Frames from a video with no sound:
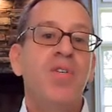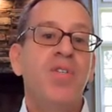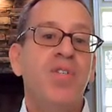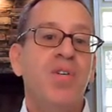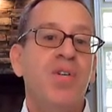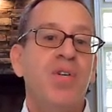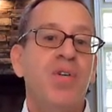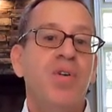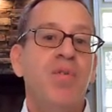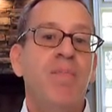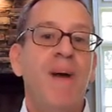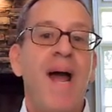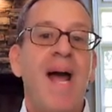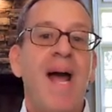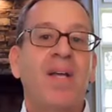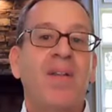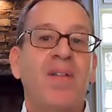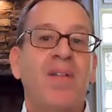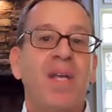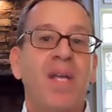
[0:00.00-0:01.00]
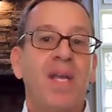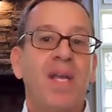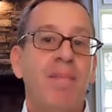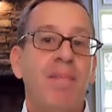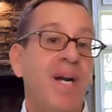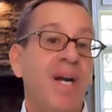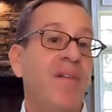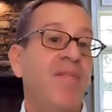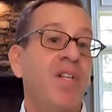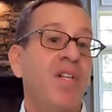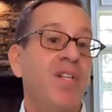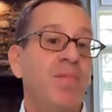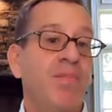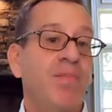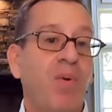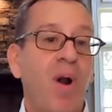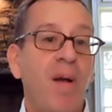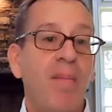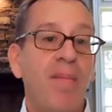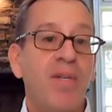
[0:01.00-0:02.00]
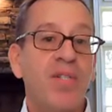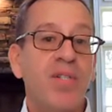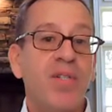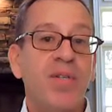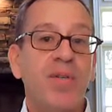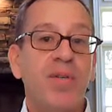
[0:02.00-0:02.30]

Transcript: to back the benefits promised